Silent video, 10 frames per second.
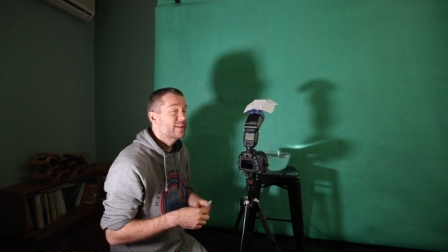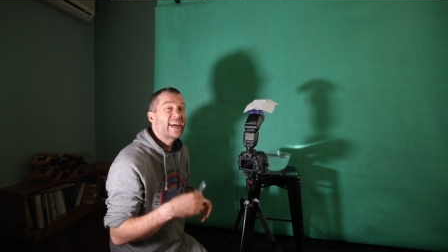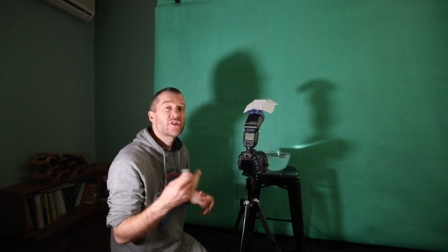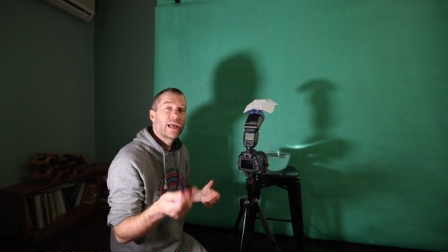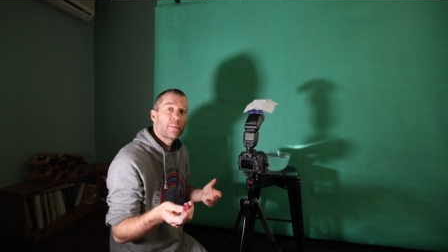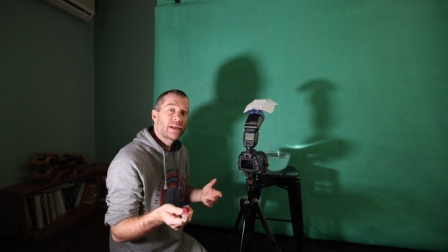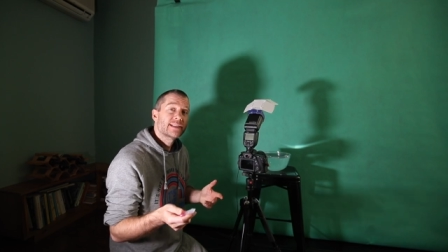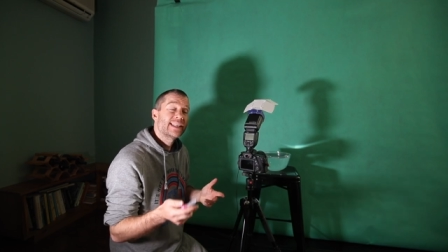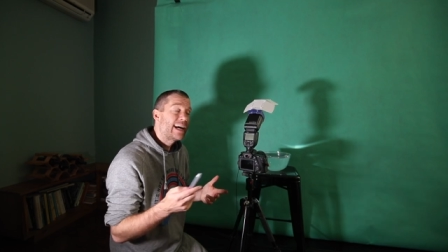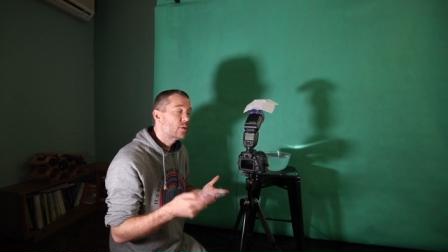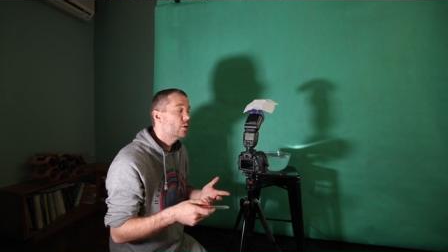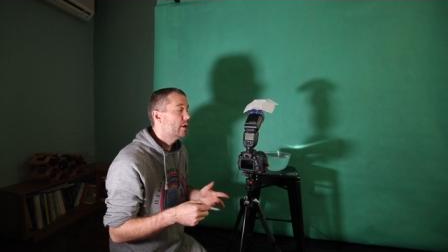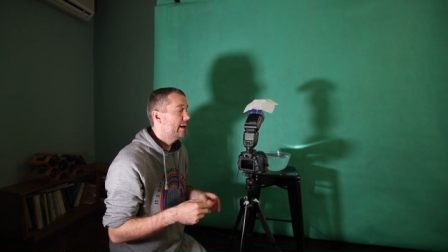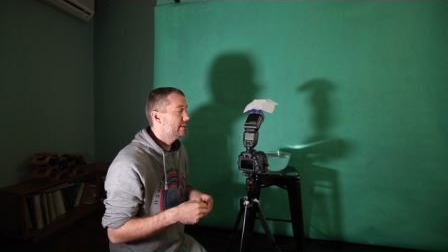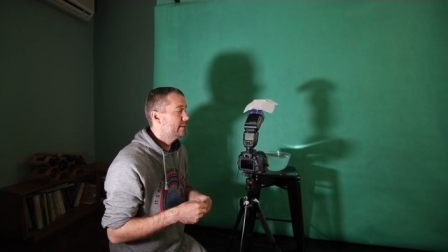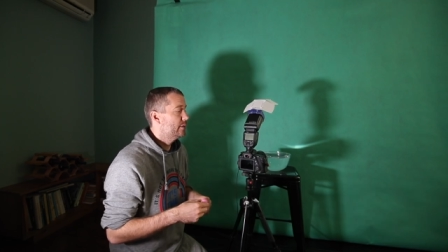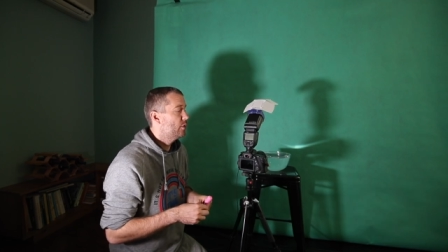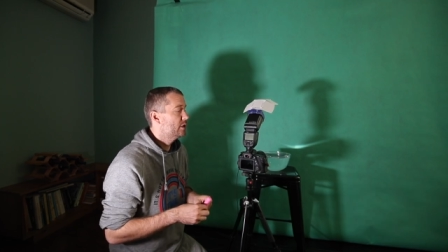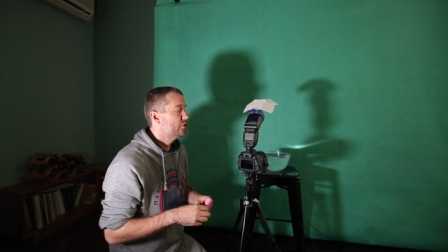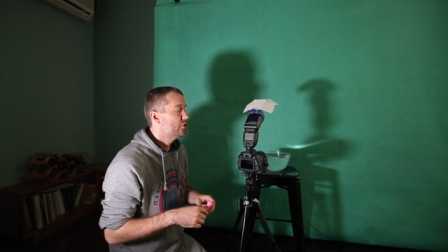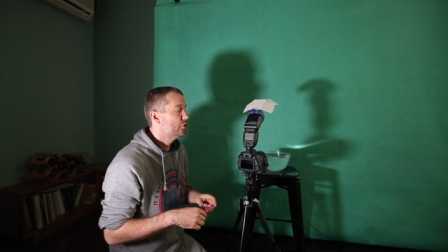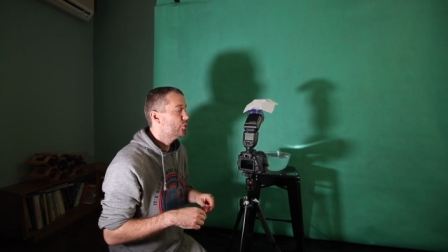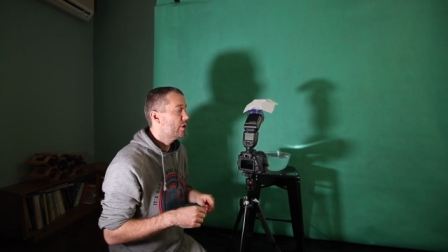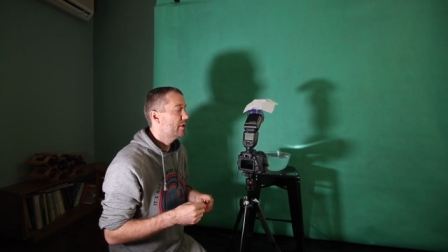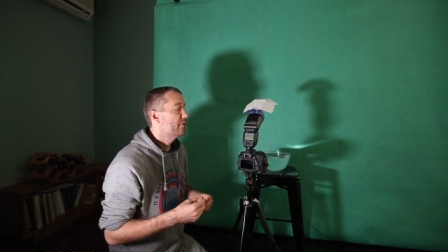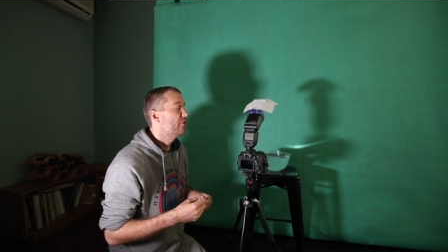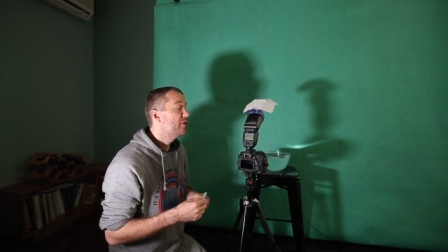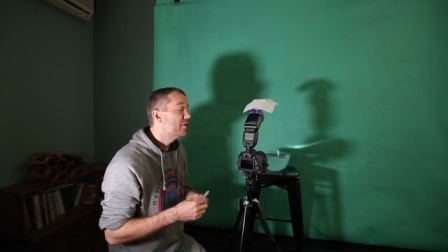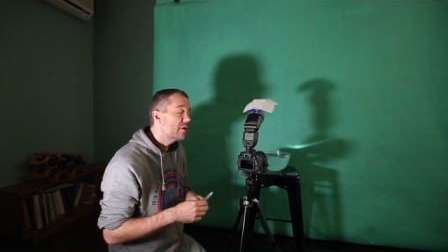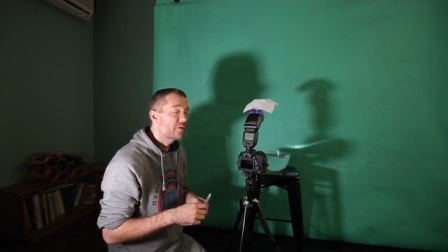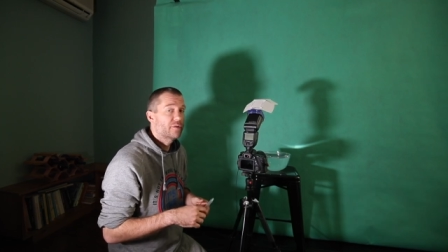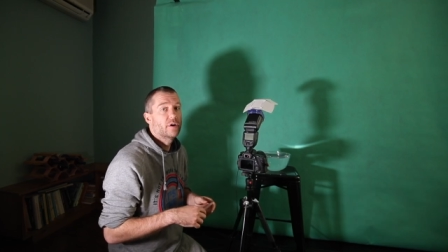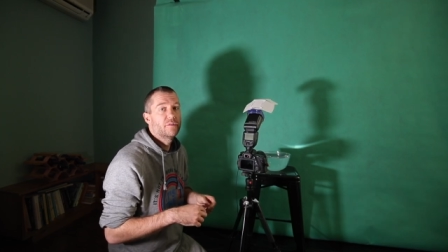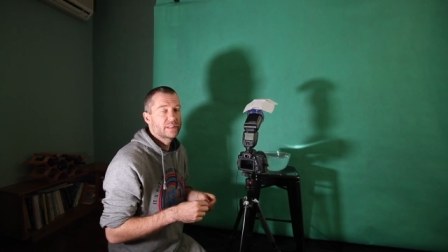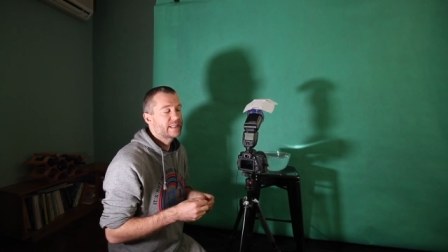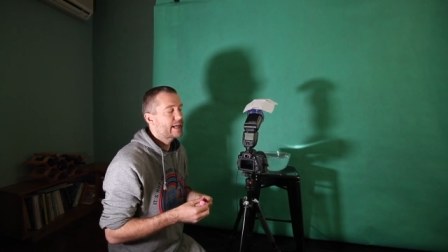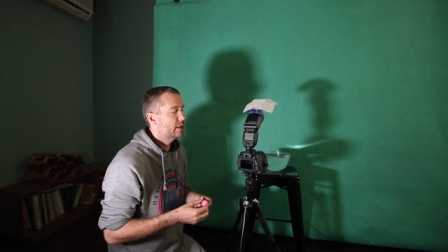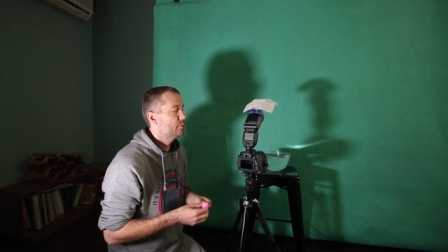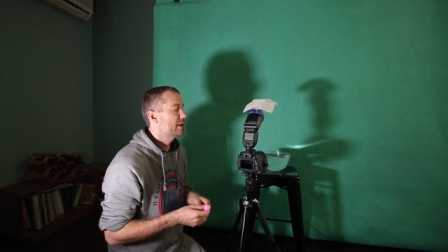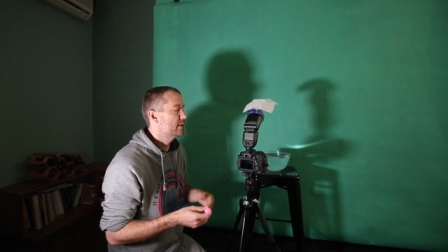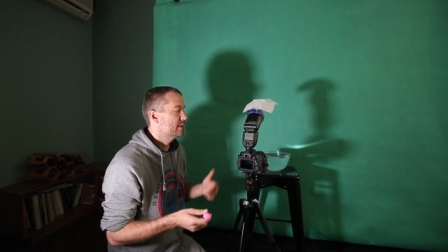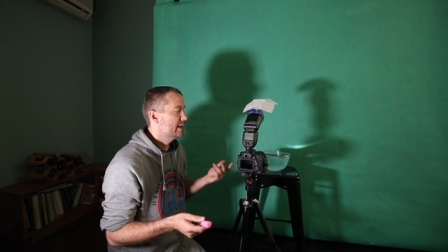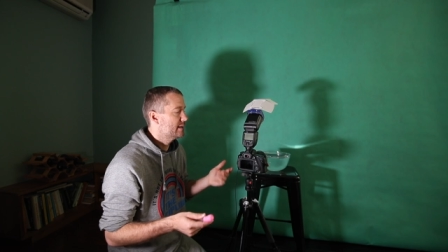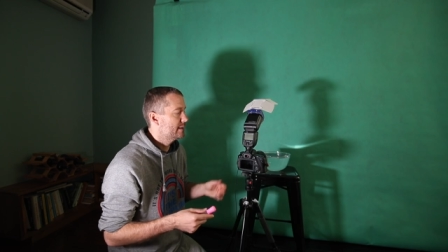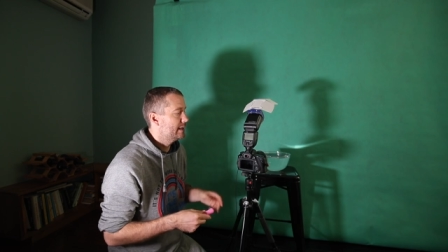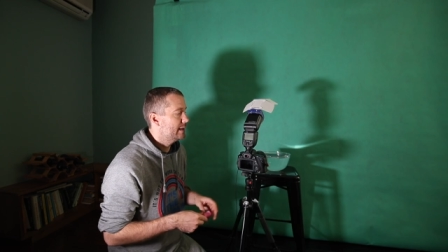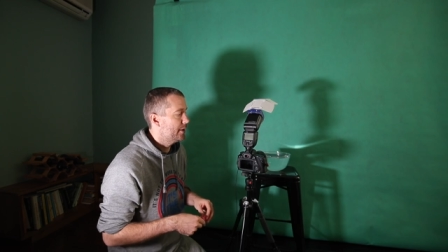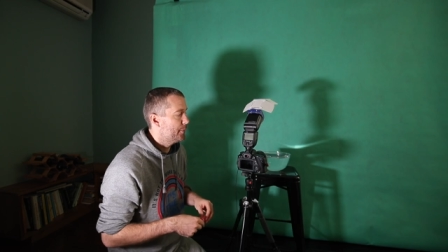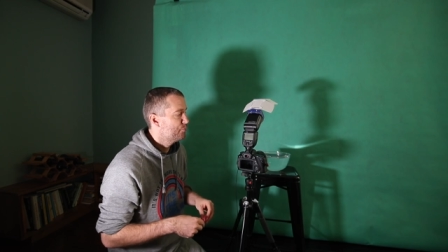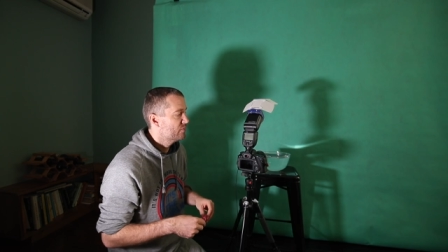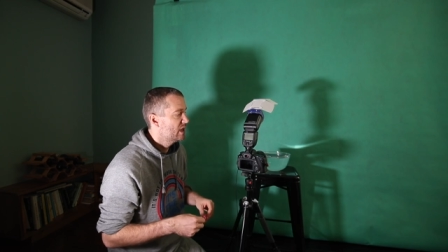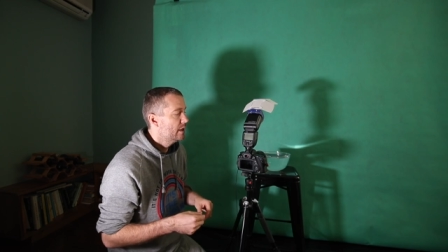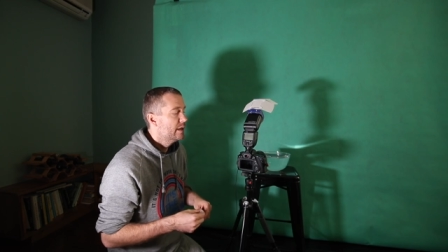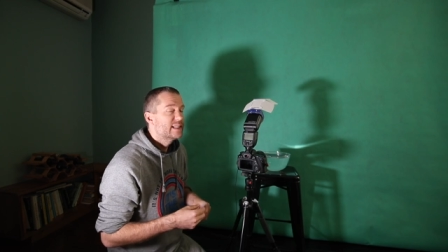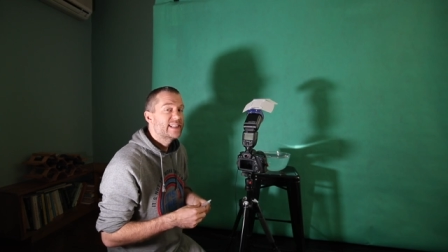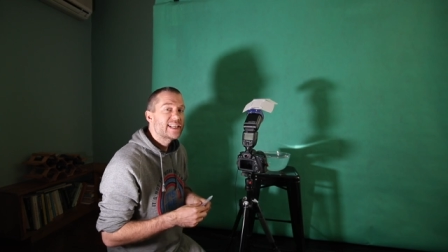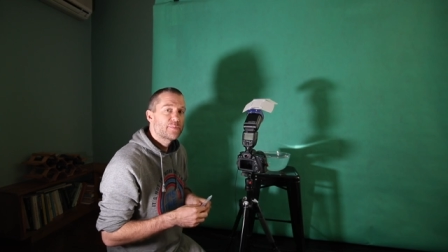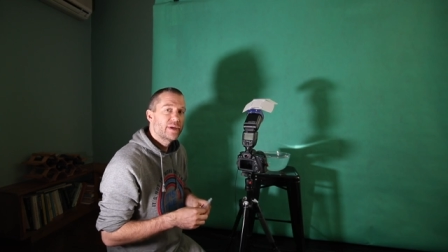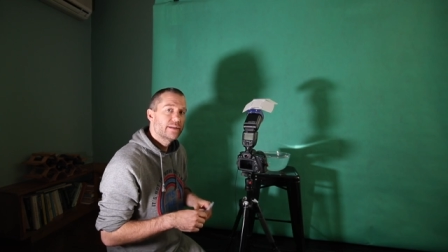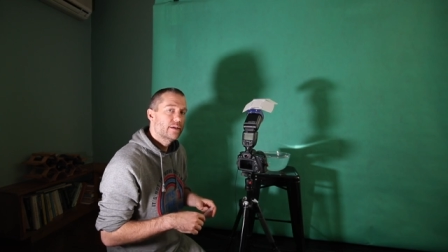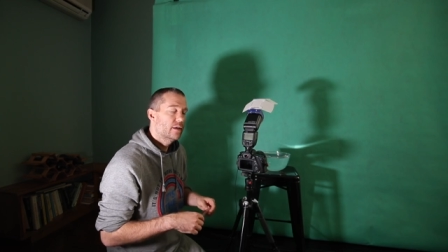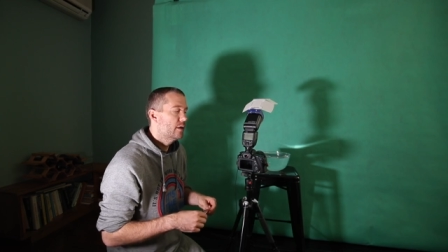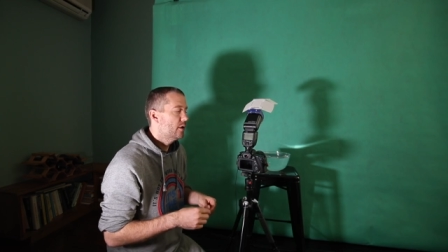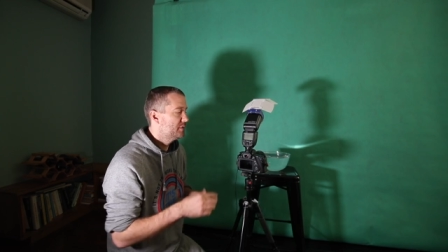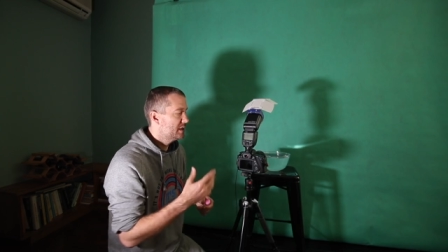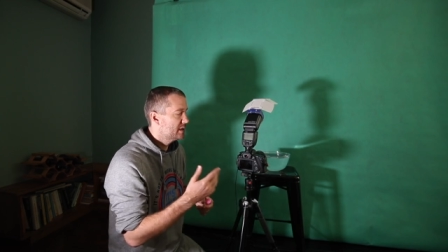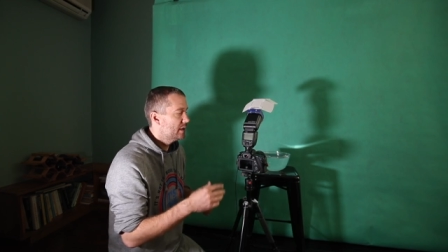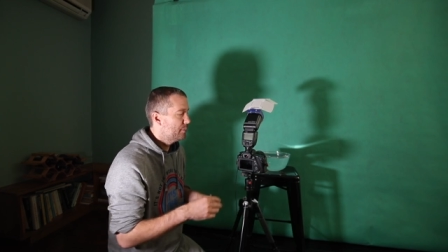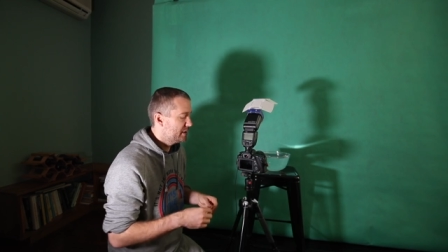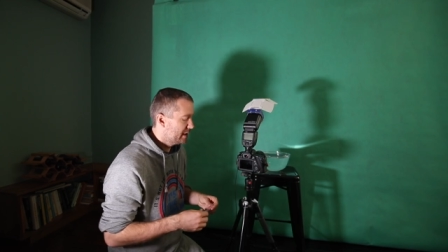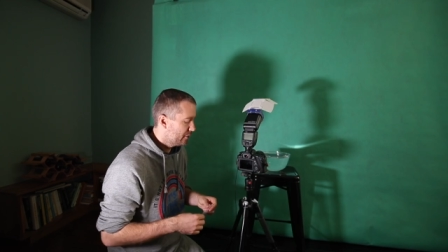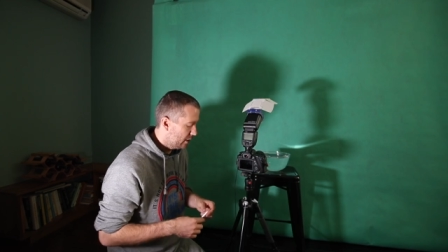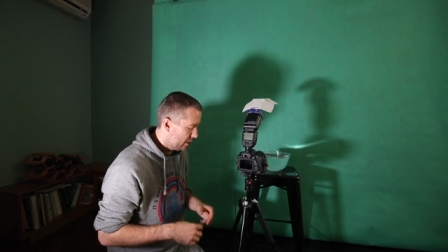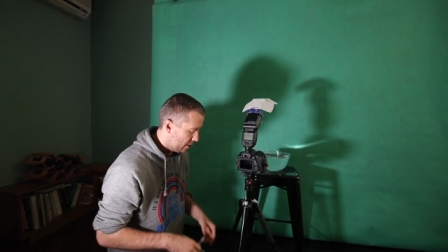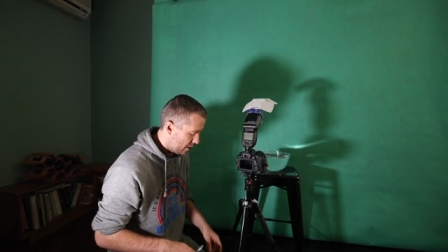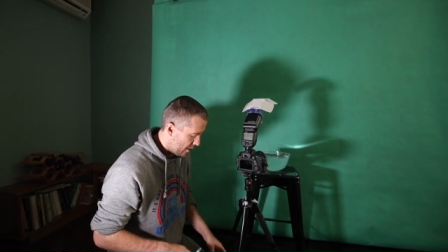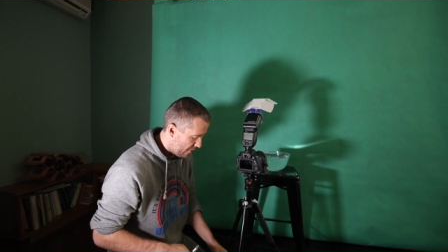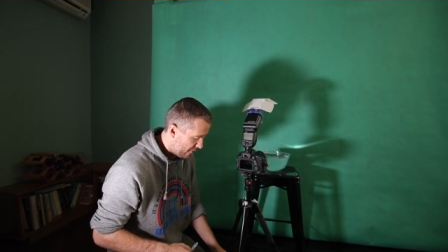Actually, I'm gonna start at one two hundred fiftieth of a second because that's the um, sync speed uh, of this uh, particular uh,